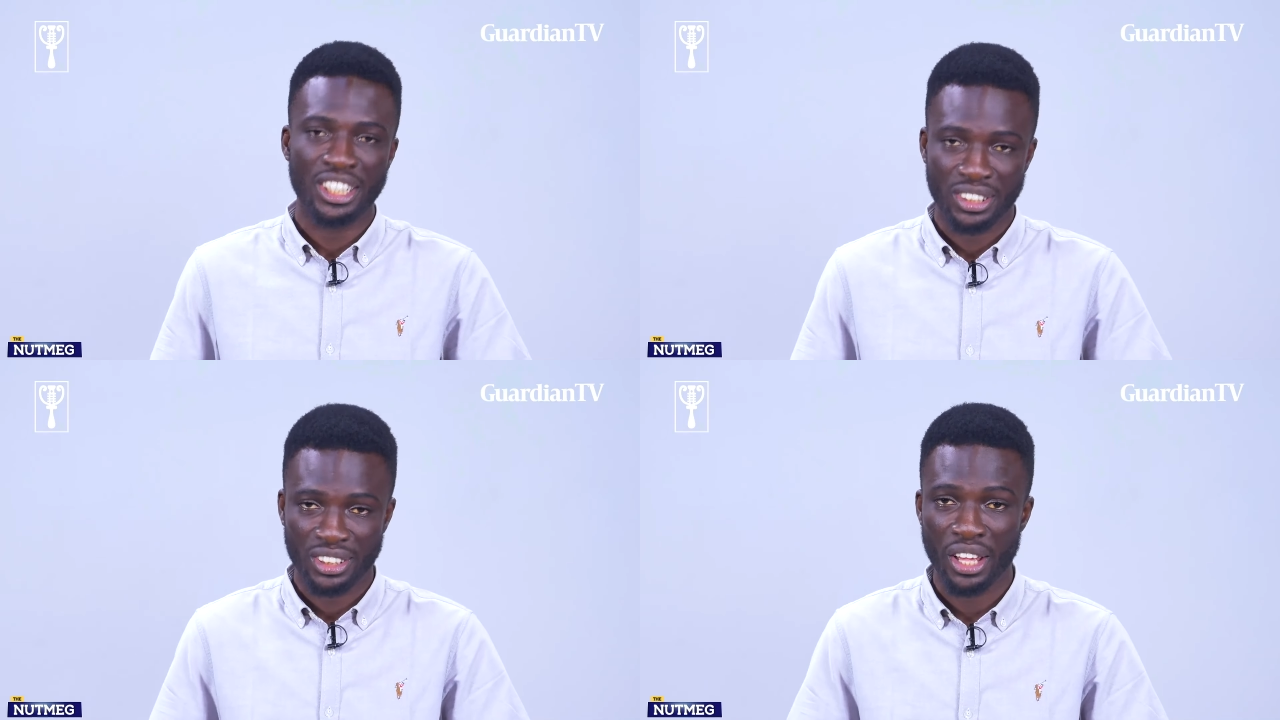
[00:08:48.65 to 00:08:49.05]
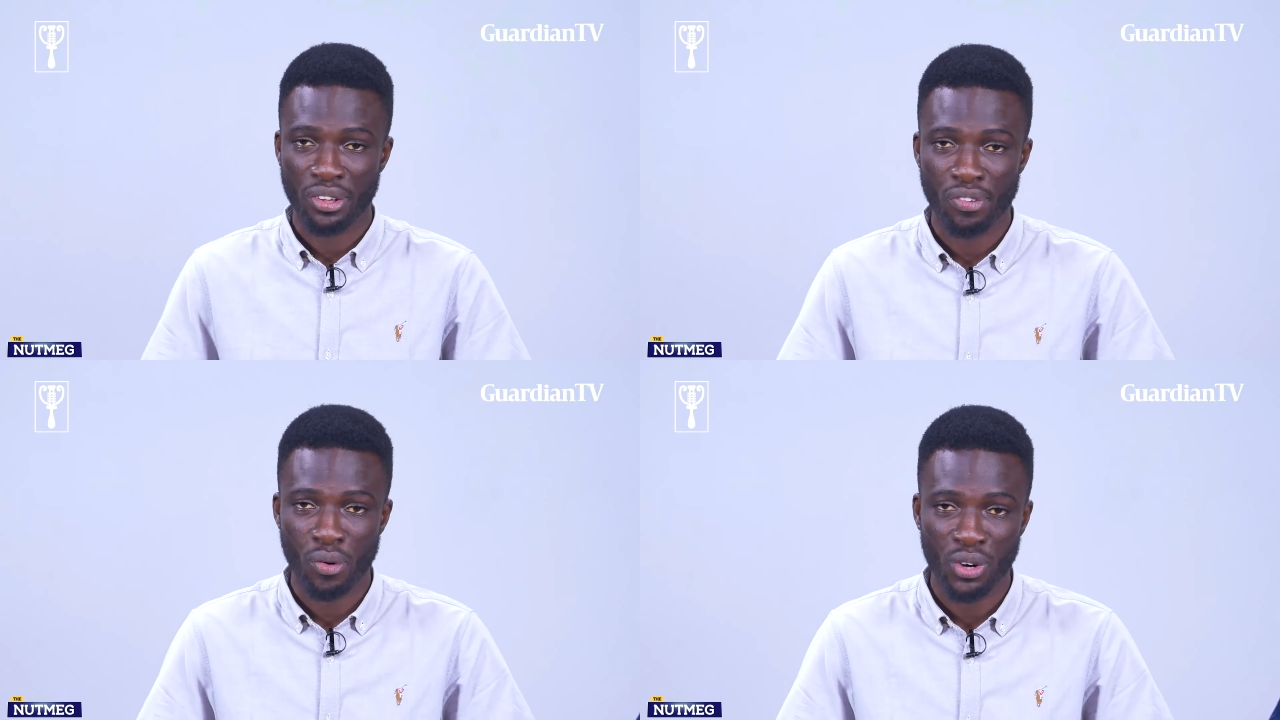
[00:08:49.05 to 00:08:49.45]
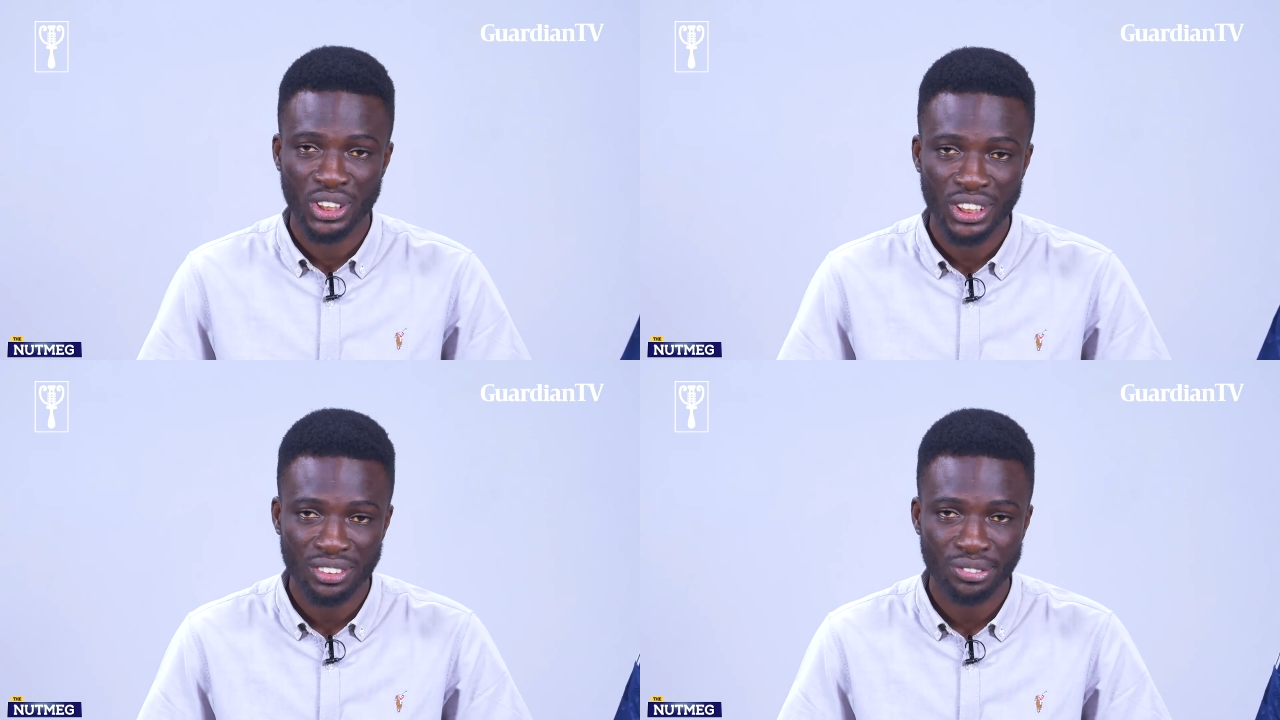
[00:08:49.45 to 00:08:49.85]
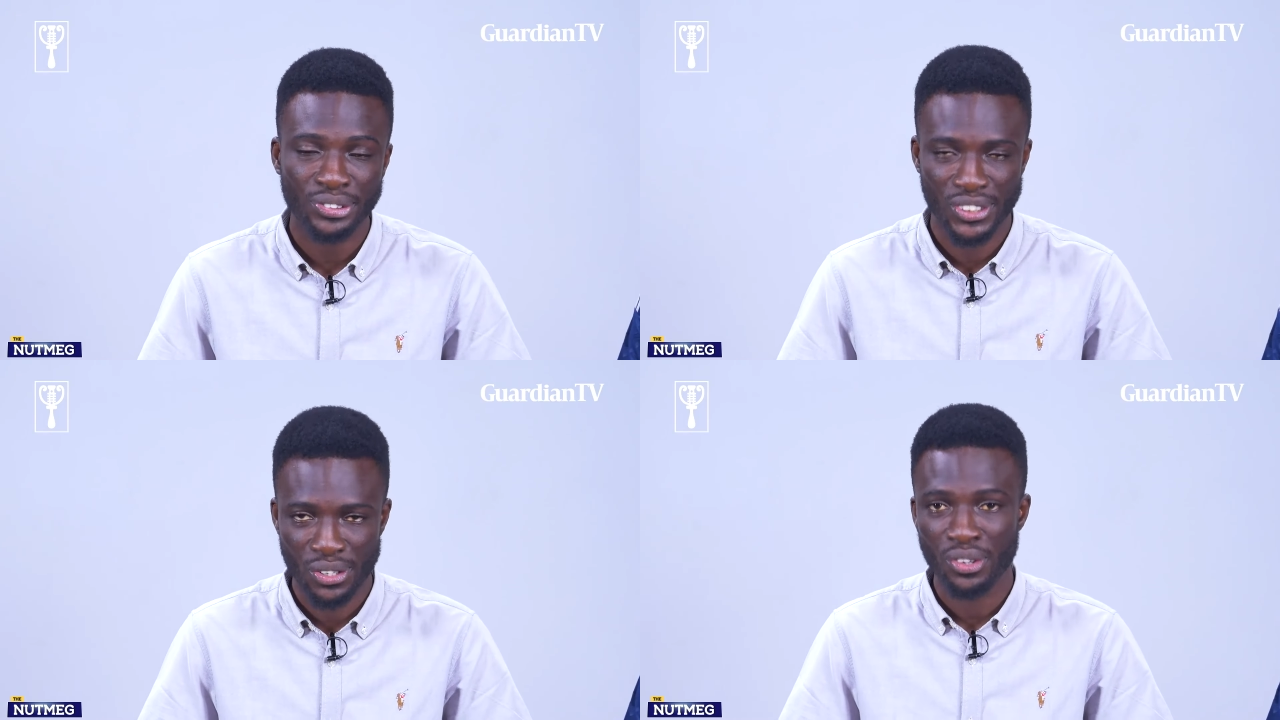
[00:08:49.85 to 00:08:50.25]
Thank you for watching. We'll see
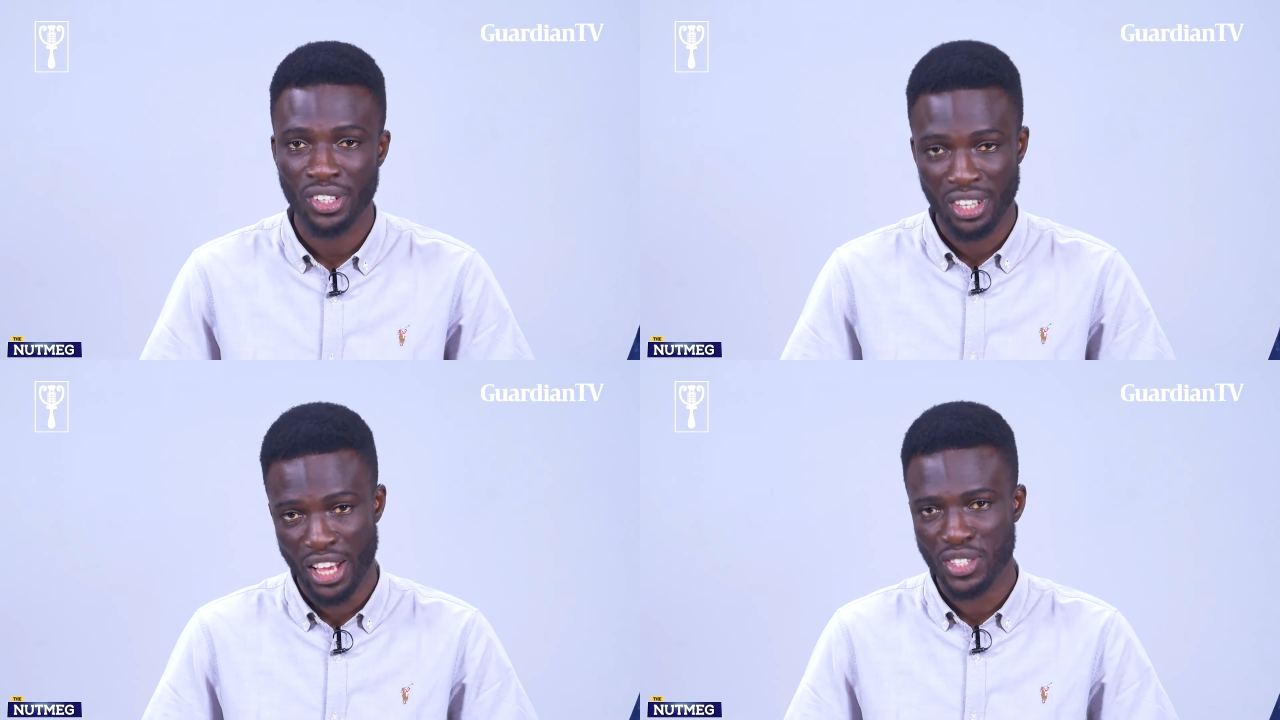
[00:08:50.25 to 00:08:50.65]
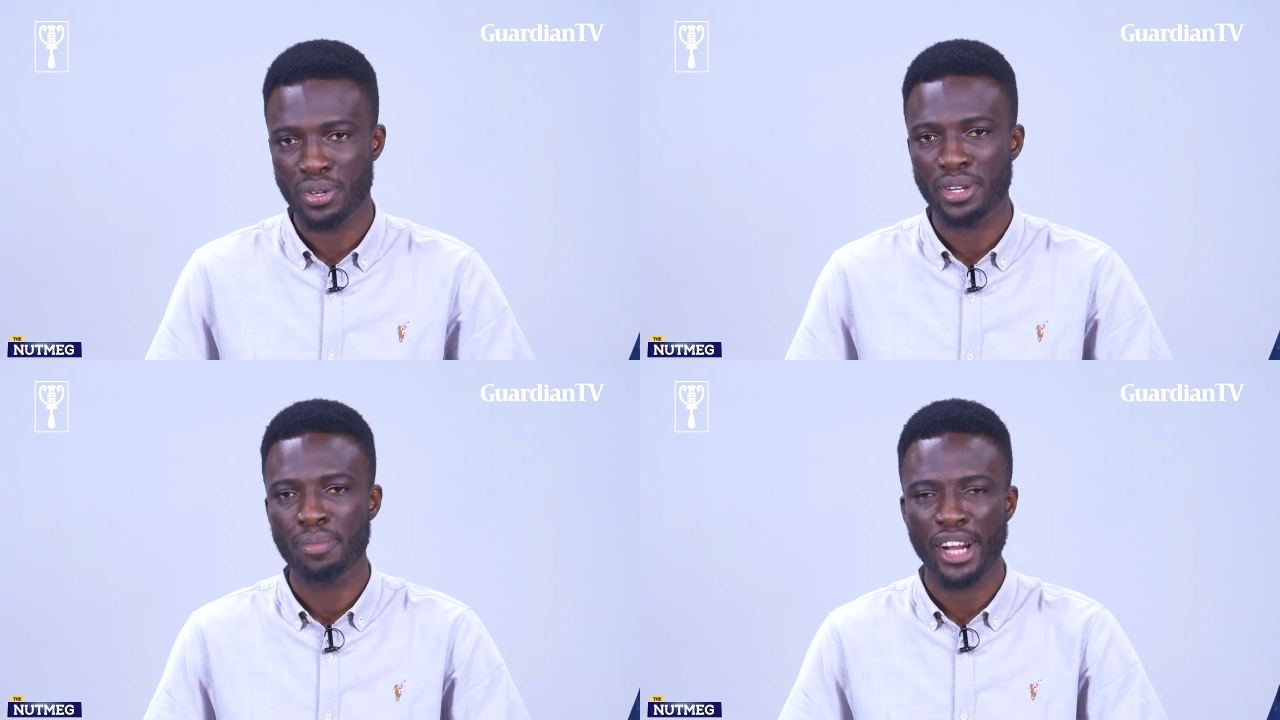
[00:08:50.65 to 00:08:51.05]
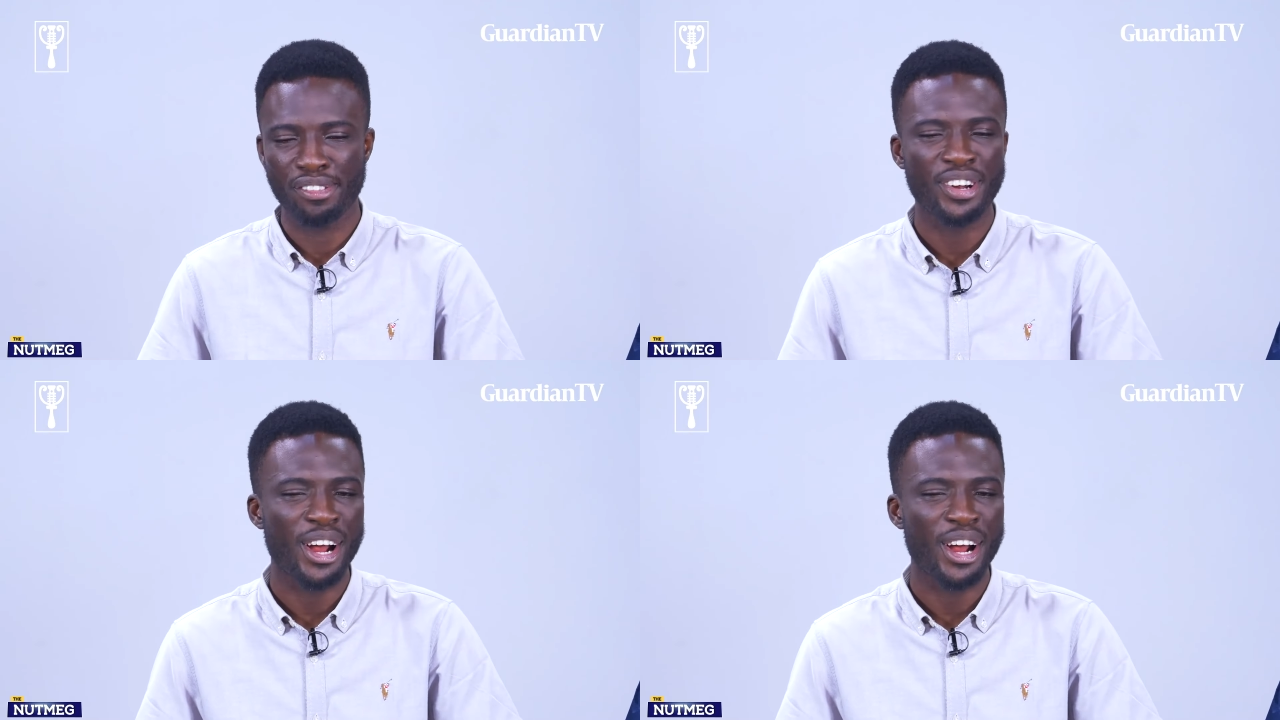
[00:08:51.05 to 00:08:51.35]
you in the next one. Bye for now.